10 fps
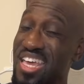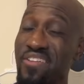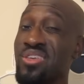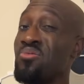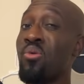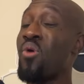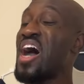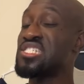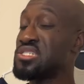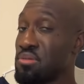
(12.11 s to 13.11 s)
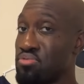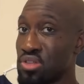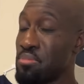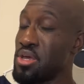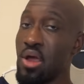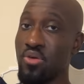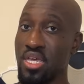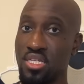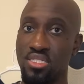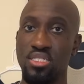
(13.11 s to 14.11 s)
if you were watching the preliminary
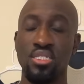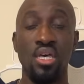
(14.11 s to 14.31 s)
heats,